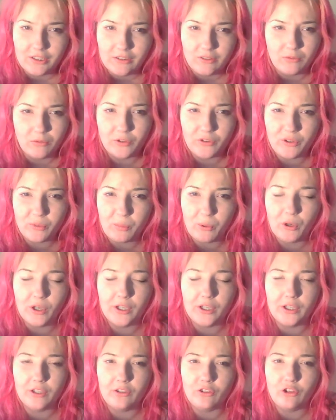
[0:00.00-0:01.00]
what's the
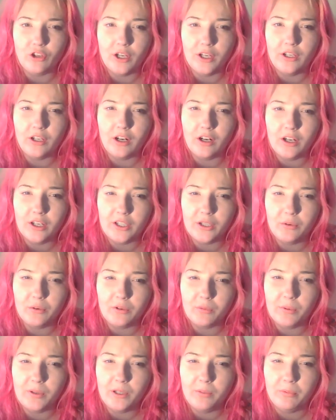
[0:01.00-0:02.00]
point in trying to argue
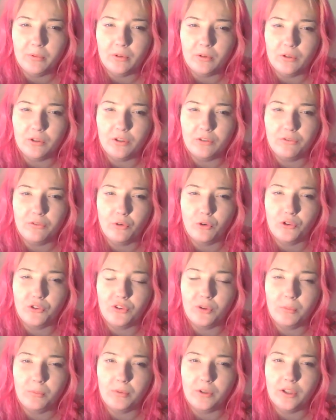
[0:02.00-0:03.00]
with people to force
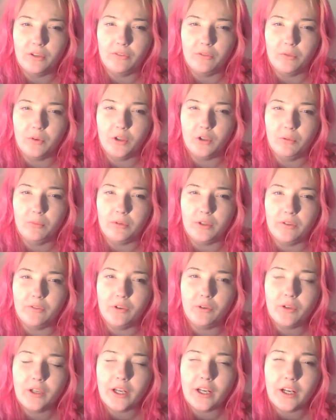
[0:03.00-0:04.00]
them to believe in what you believe?
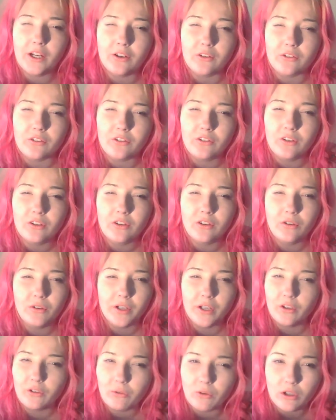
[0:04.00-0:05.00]
Who cares? Who
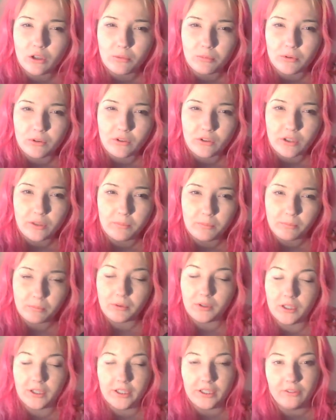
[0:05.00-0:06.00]
cares what others
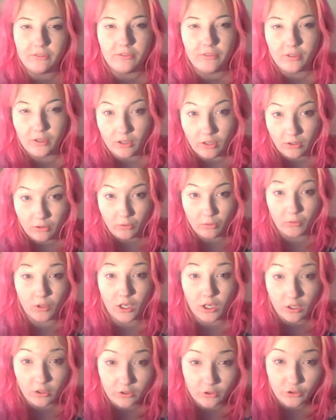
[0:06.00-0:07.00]
believe?
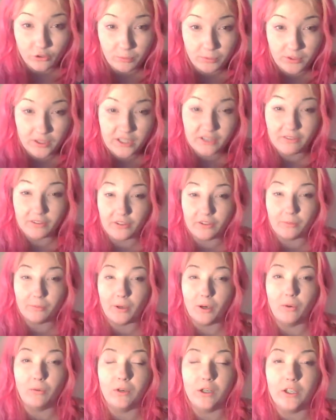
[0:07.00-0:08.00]
What others believe? It's
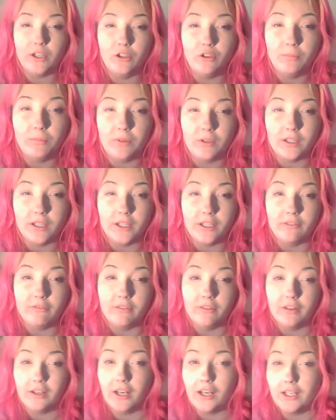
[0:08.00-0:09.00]
about what you
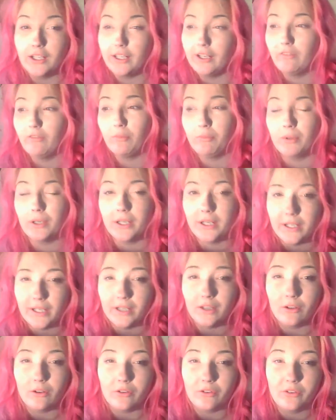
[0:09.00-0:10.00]
believe, not everybody
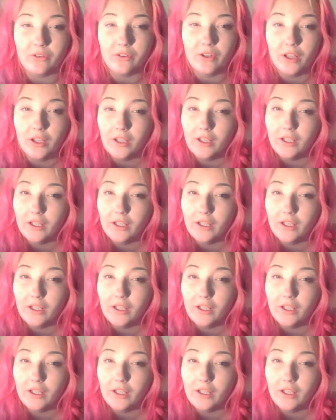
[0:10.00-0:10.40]
else.